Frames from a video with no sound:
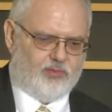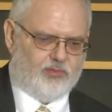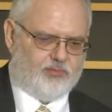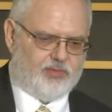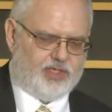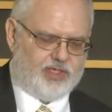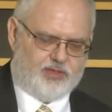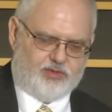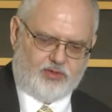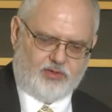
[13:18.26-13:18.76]

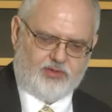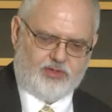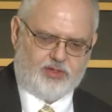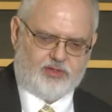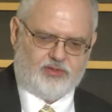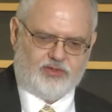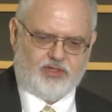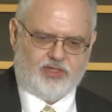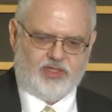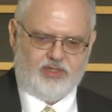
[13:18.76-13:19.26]
but he's always
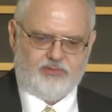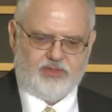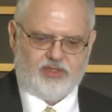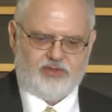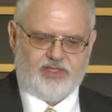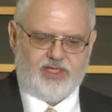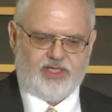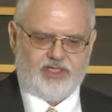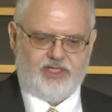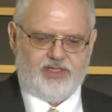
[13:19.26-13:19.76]
talking
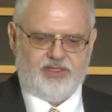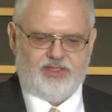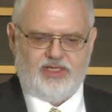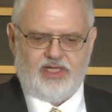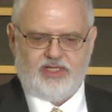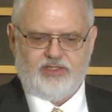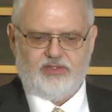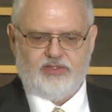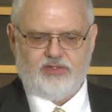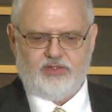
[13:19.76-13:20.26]
about that. He's
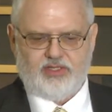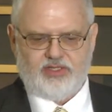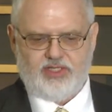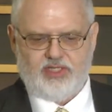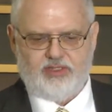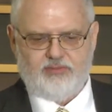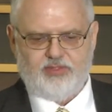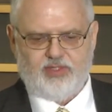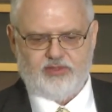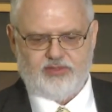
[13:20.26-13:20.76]
not
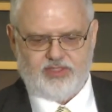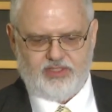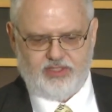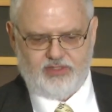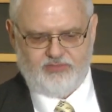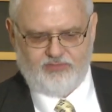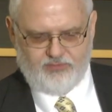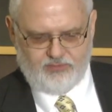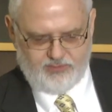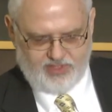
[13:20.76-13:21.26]
talking about the
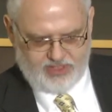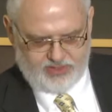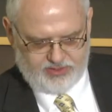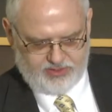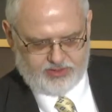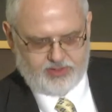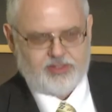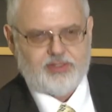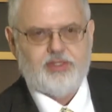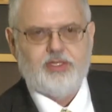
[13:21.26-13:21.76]

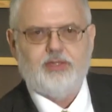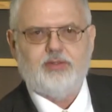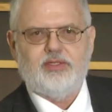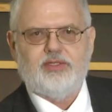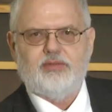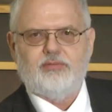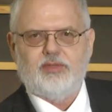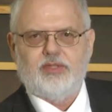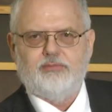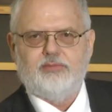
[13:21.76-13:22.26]
information
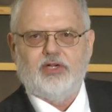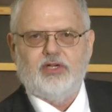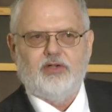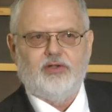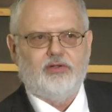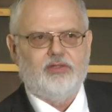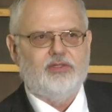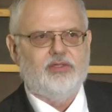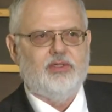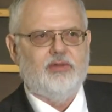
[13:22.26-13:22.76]
systems
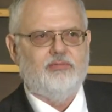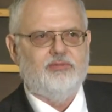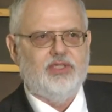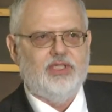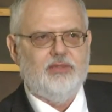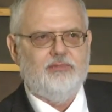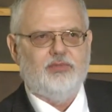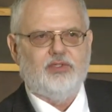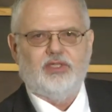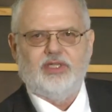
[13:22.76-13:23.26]
part, the
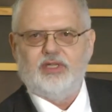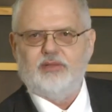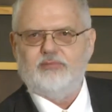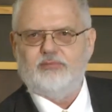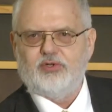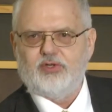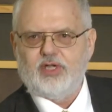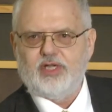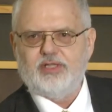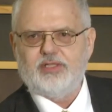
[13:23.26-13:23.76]
people and
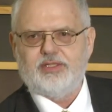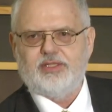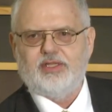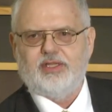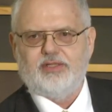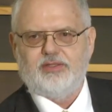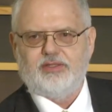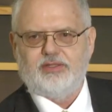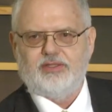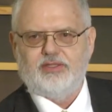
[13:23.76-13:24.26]

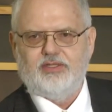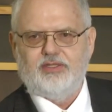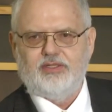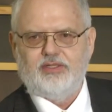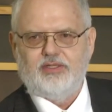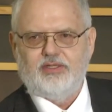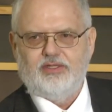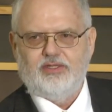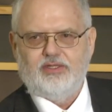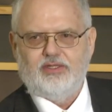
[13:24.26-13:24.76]
process.
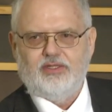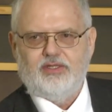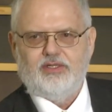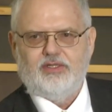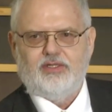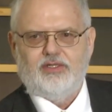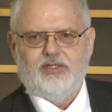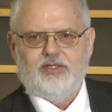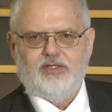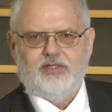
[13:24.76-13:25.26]

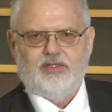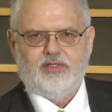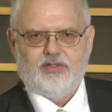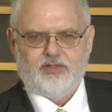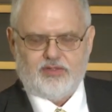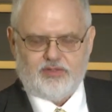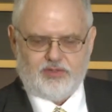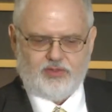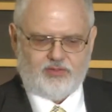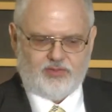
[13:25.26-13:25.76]

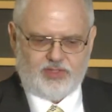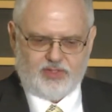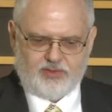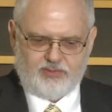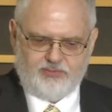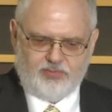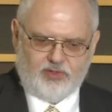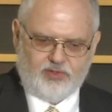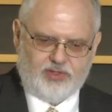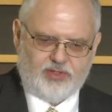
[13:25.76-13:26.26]
So his
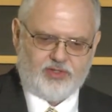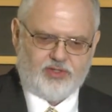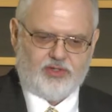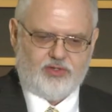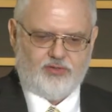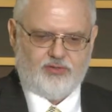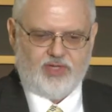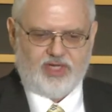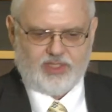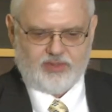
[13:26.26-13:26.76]
book is
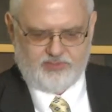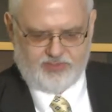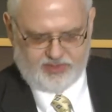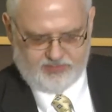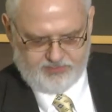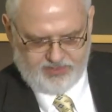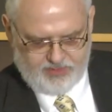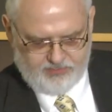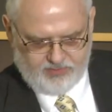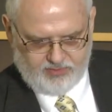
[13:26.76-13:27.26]
correct,
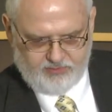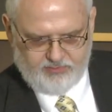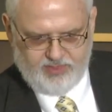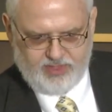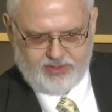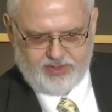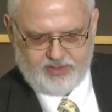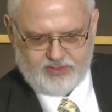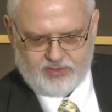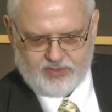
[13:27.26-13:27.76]
but people
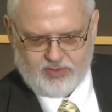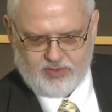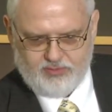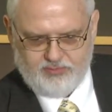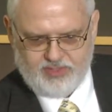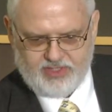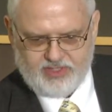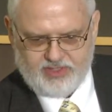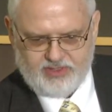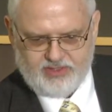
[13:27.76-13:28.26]

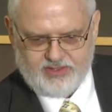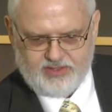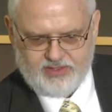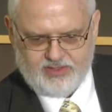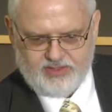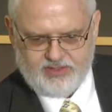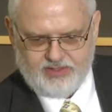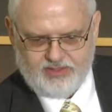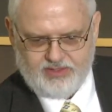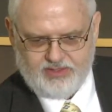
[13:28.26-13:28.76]
misinterpret it
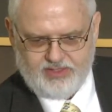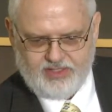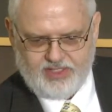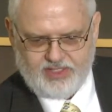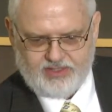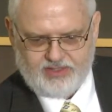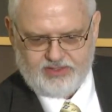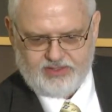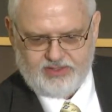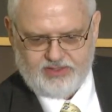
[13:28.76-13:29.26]
that